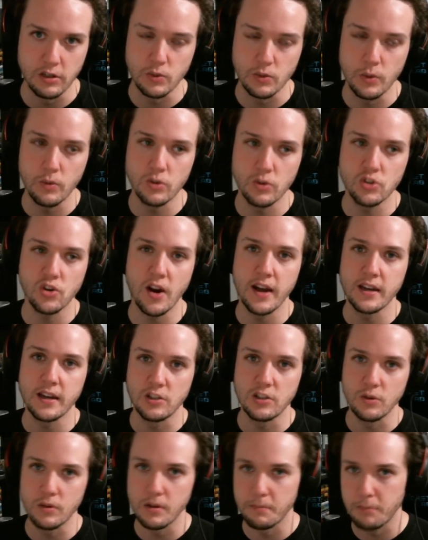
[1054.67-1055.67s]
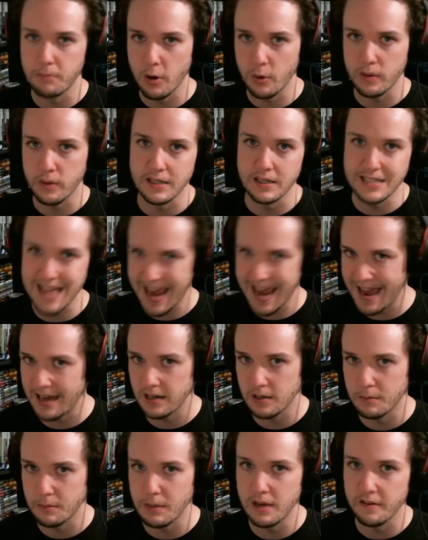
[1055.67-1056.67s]
We would try to do them both in
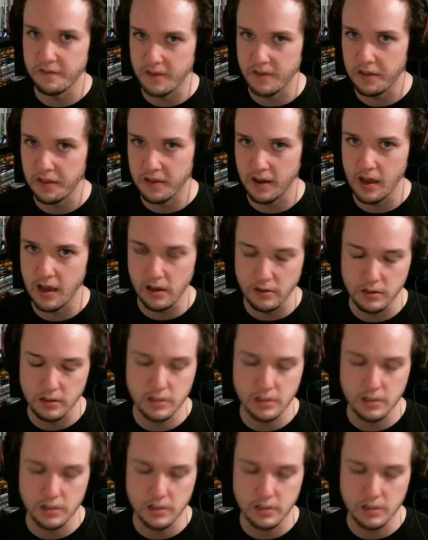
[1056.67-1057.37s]
tandem, if nothing else.